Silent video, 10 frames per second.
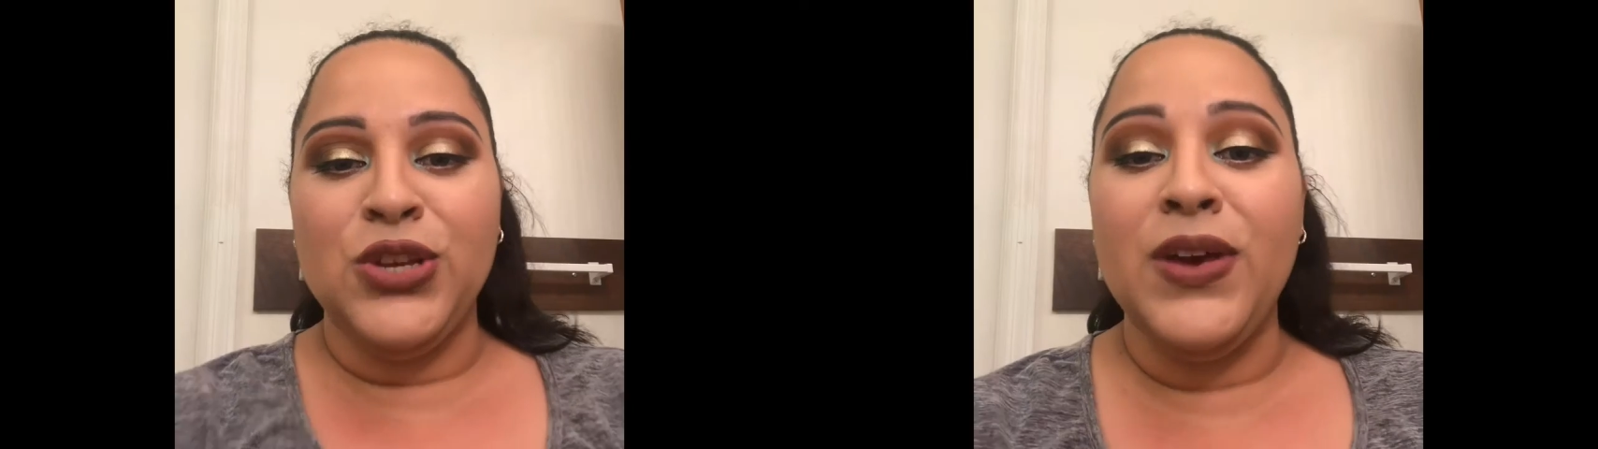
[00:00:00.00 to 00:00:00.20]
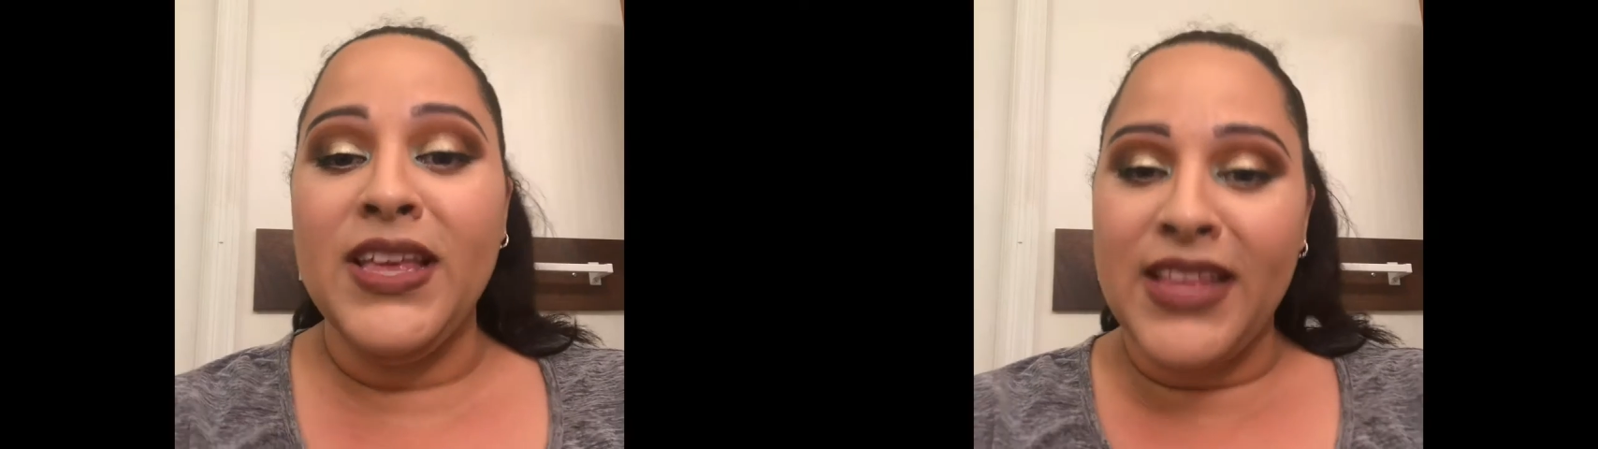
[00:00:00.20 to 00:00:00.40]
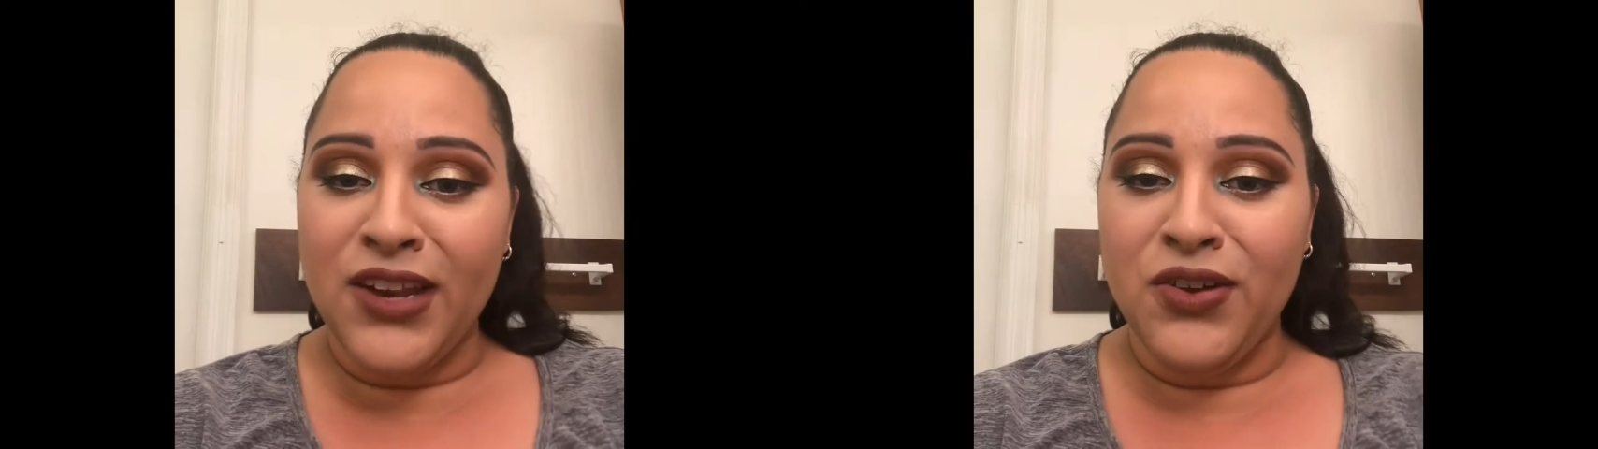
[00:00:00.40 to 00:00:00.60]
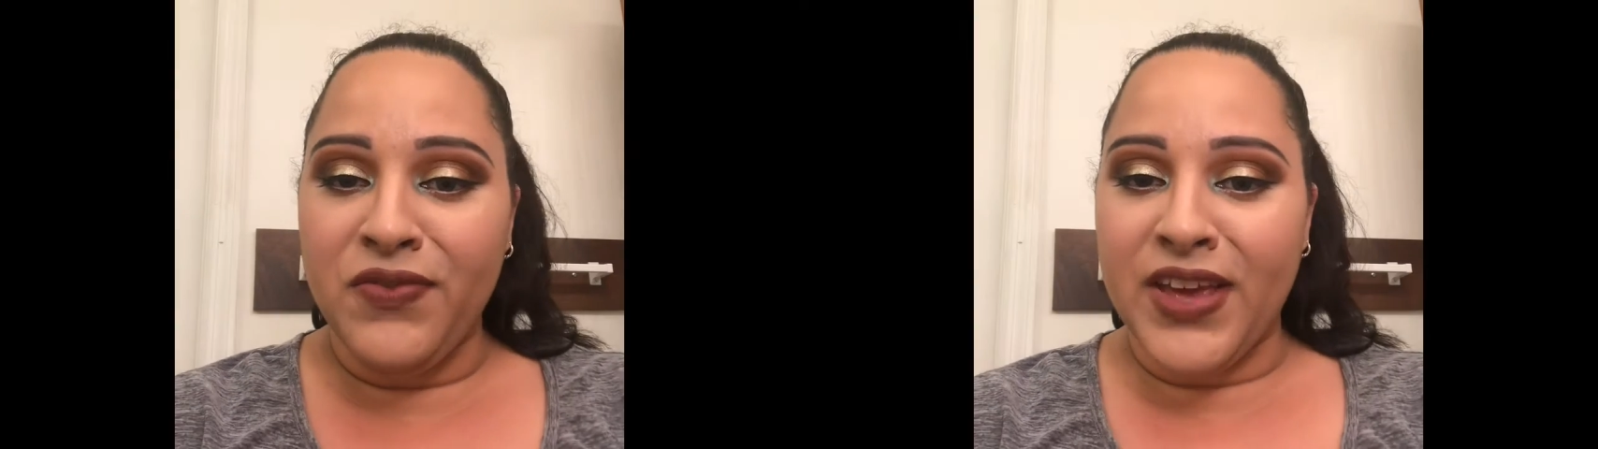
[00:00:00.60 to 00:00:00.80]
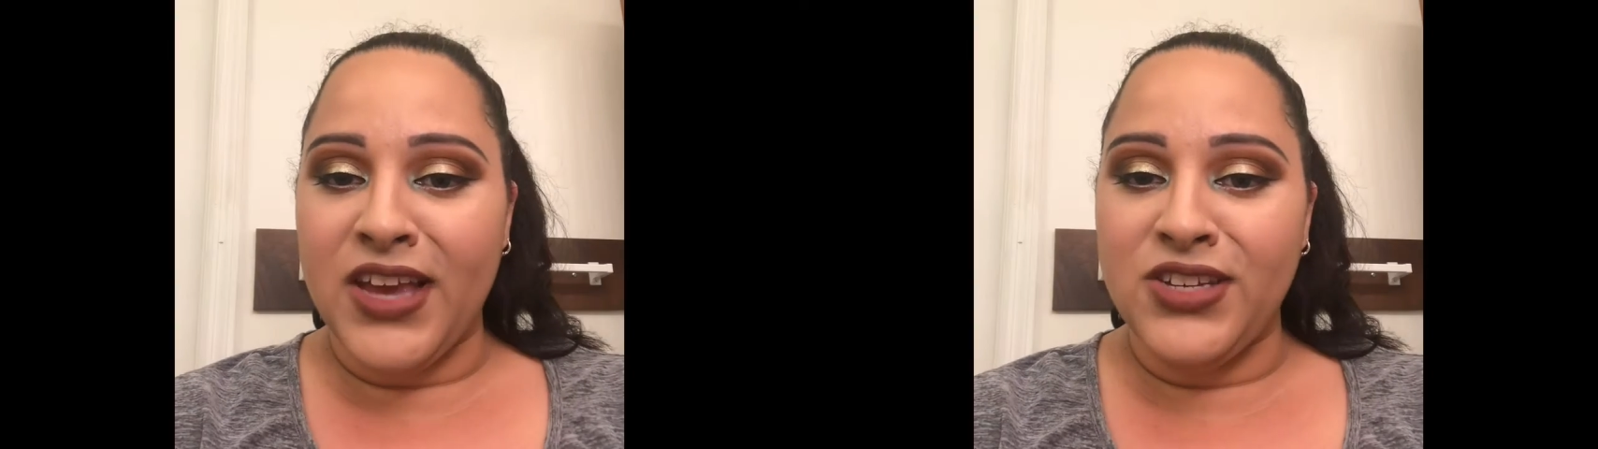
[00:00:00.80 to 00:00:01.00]
so hit that
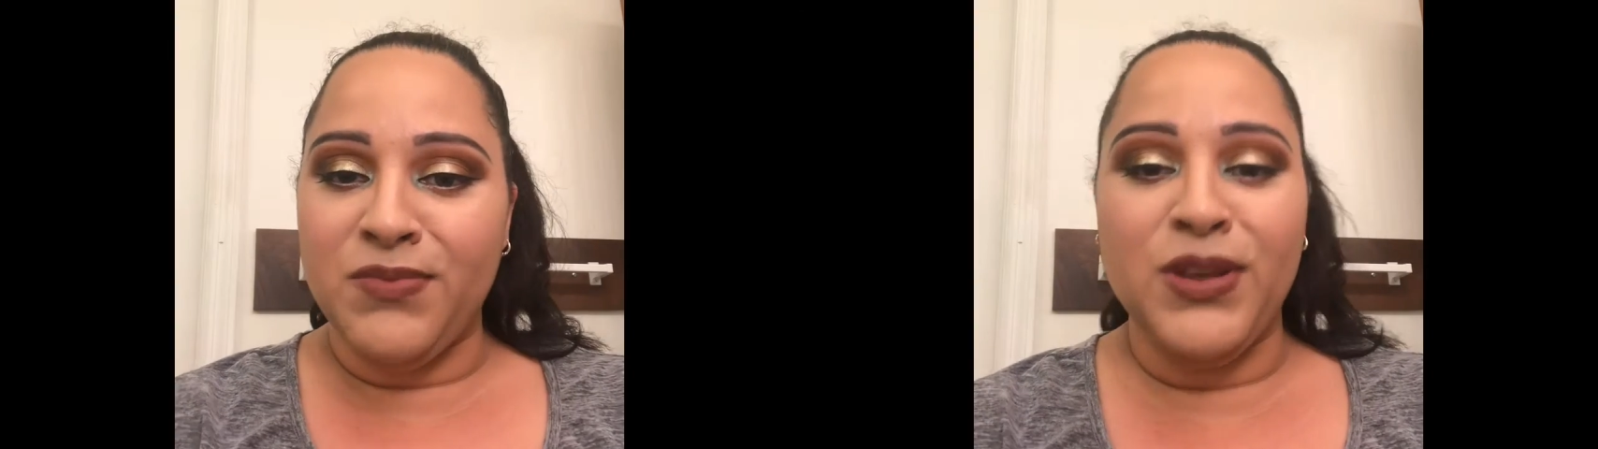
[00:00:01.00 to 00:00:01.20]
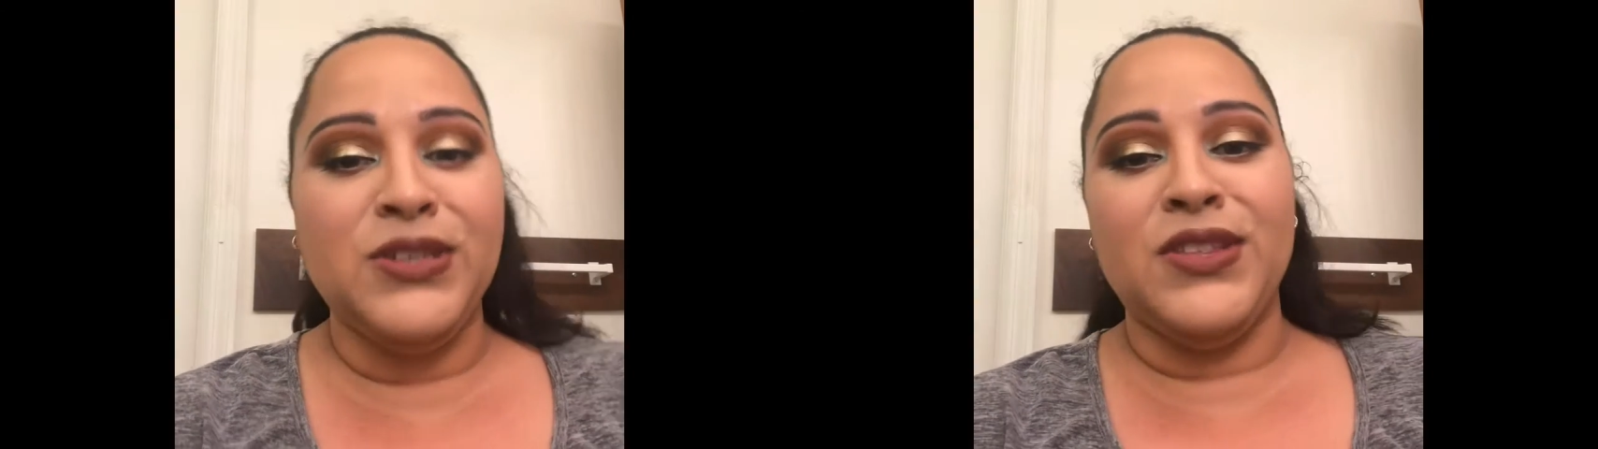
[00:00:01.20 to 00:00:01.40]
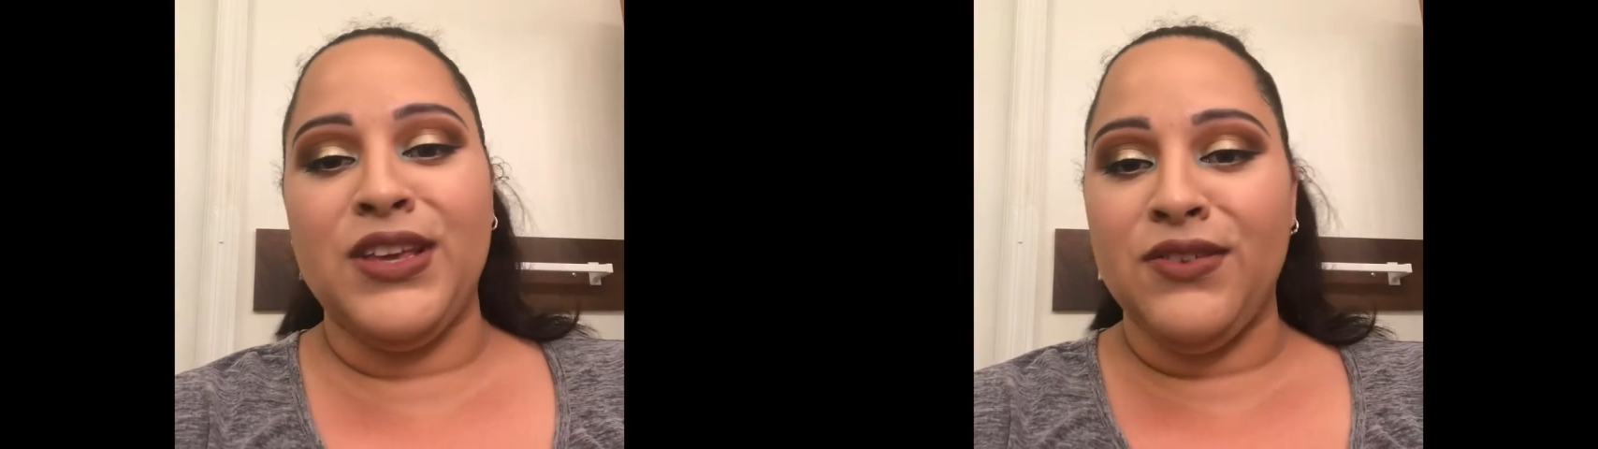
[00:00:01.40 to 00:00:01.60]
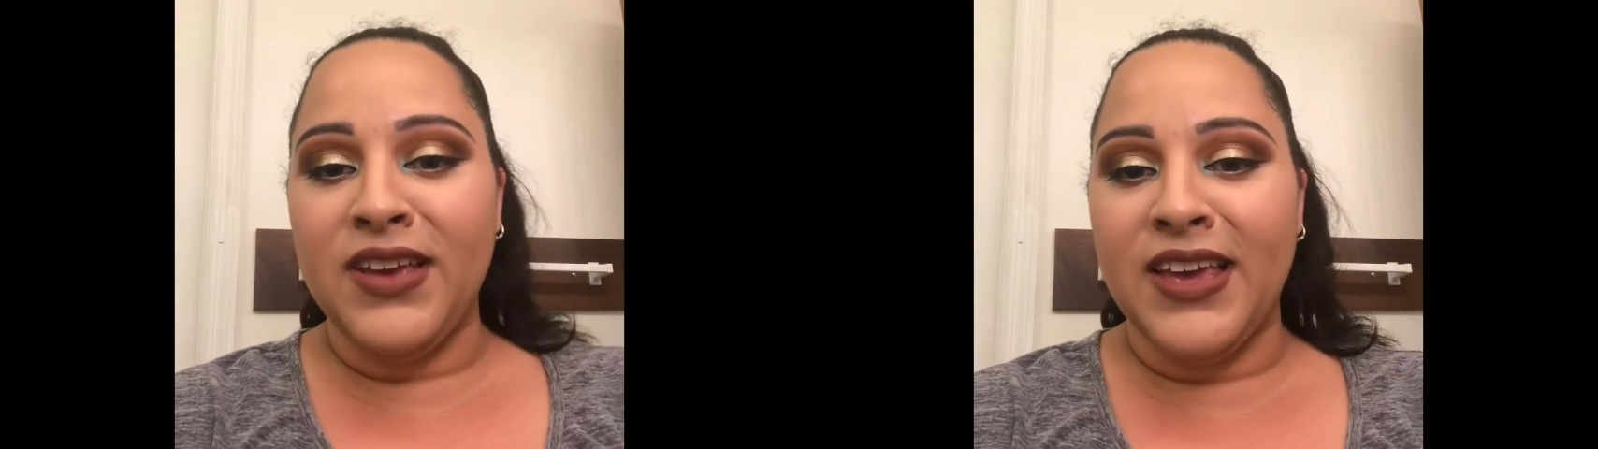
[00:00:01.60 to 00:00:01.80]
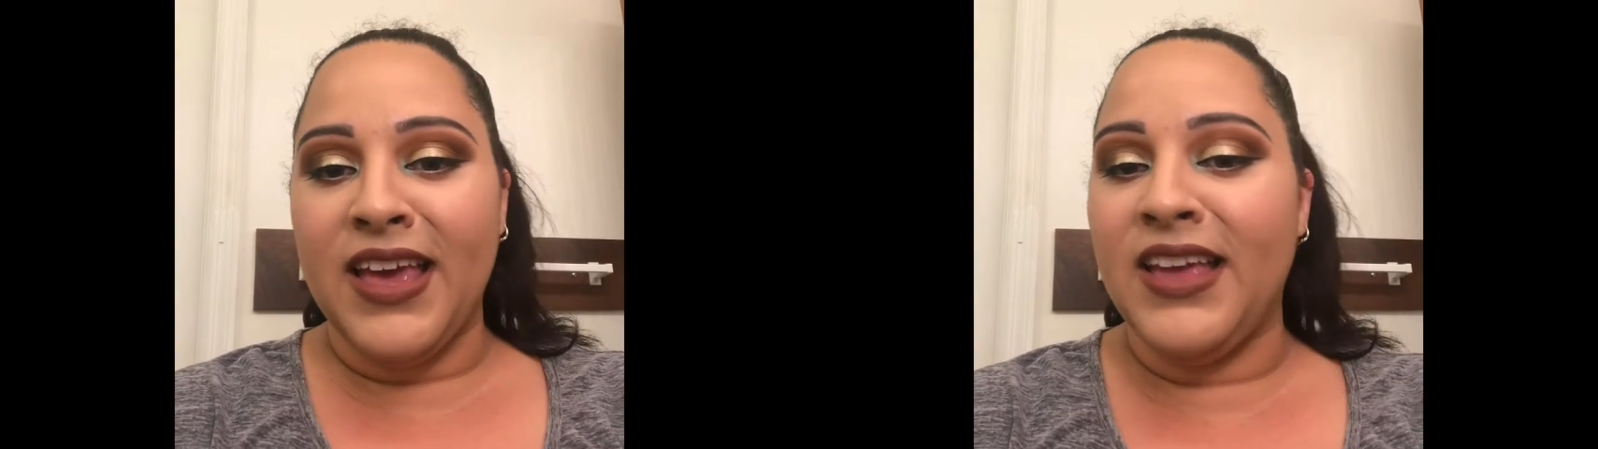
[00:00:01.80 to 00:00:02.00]
notification bell so that
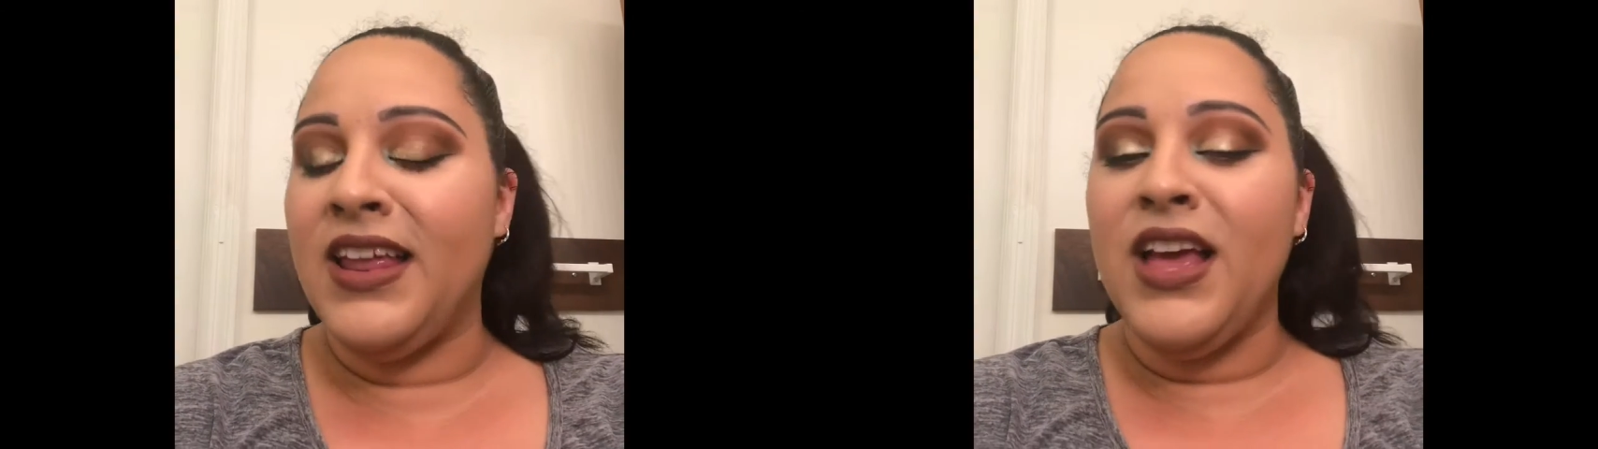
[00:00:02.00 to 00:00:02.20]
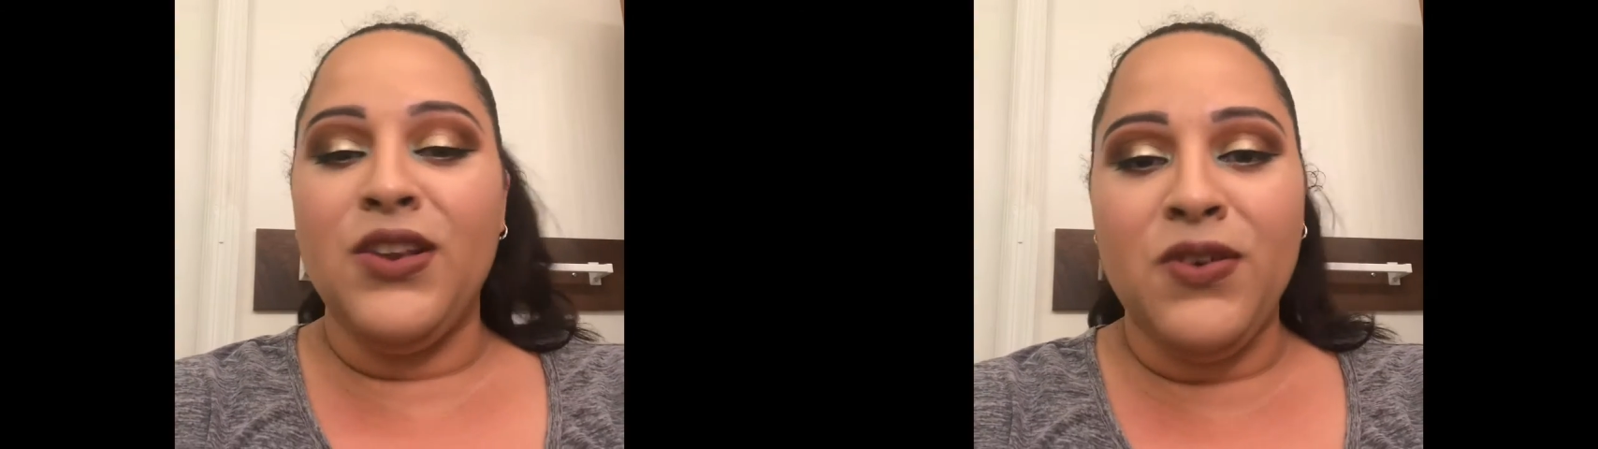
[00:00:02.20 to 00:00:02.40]
you can get